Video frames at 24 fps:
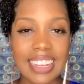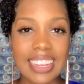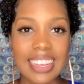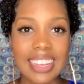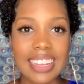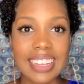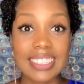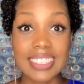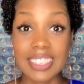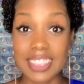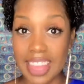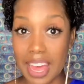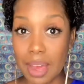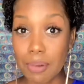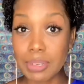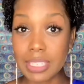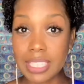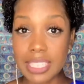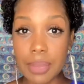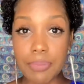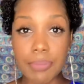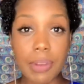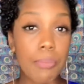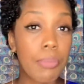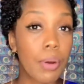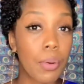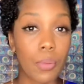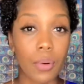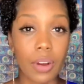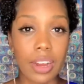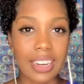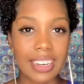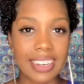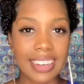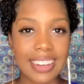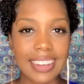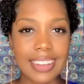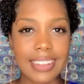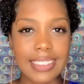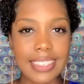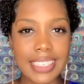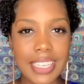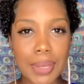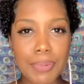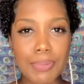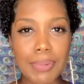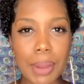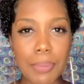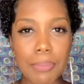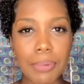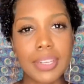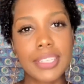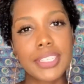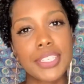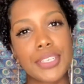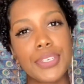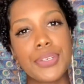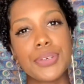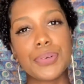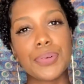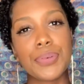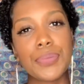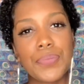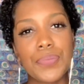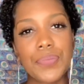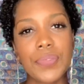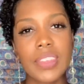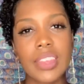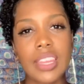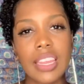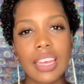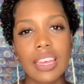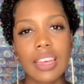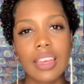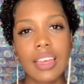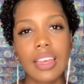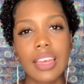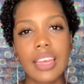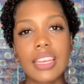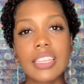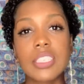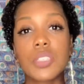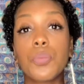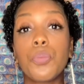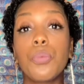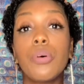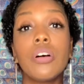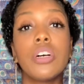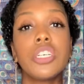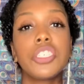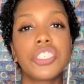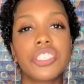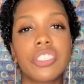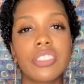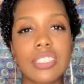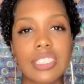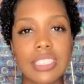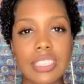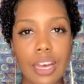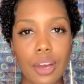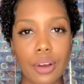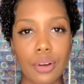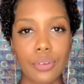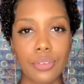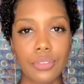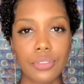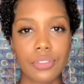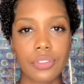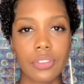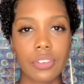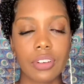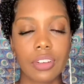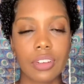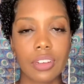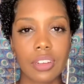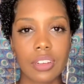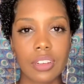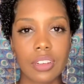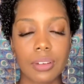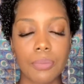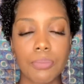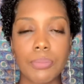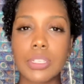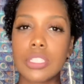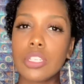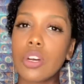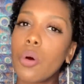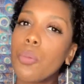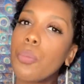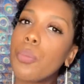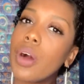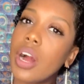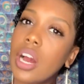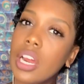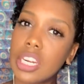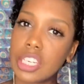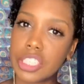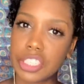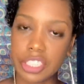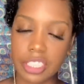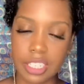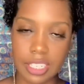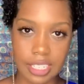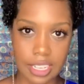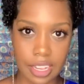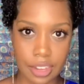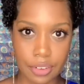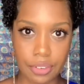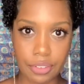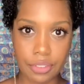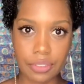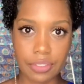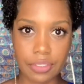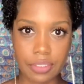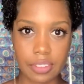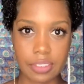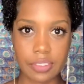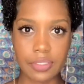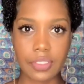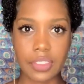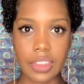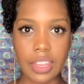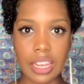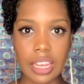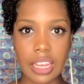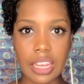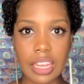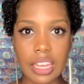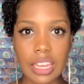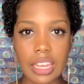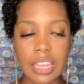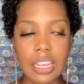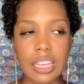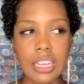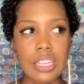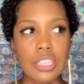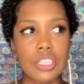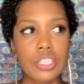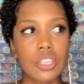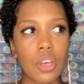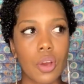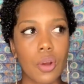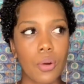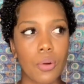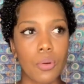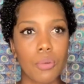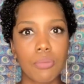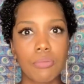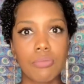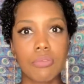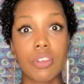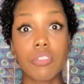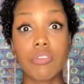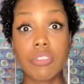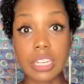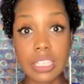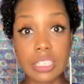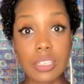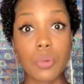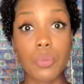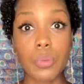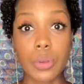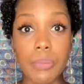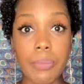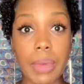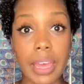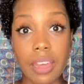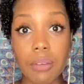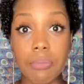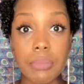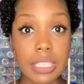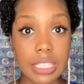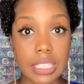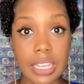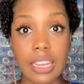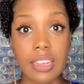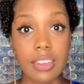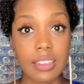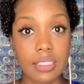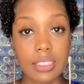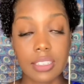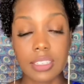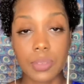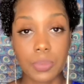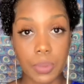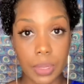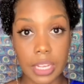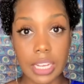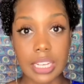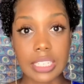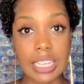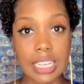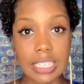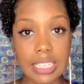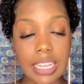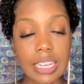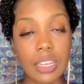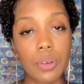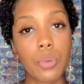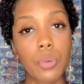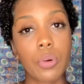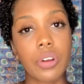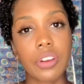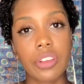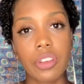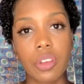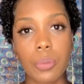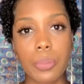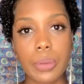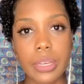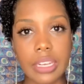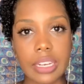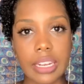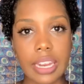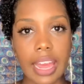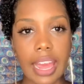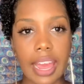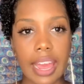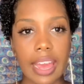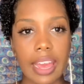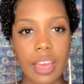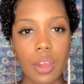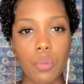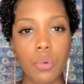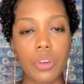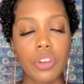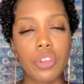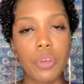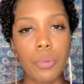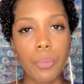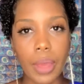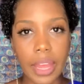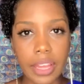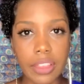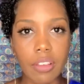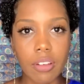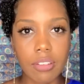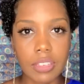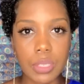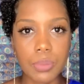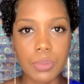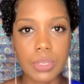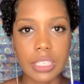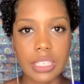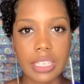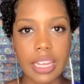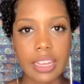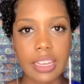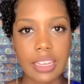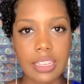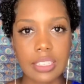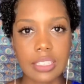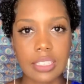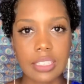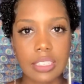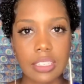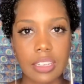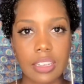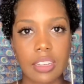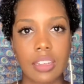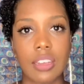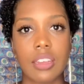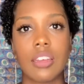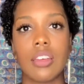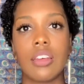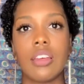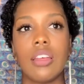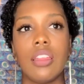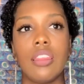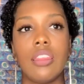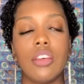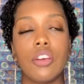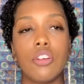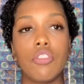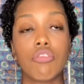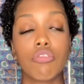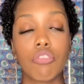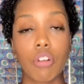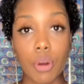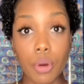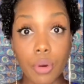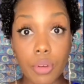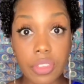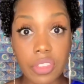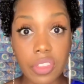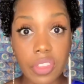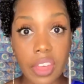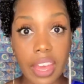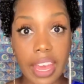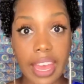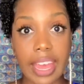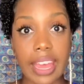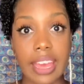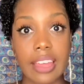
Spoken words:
so that was tip number 1. Tip number 2 is push yourself, but don't punish yourself. So the reason we make mistakes is because I said we're human. And when you make those mistakes, the growth and the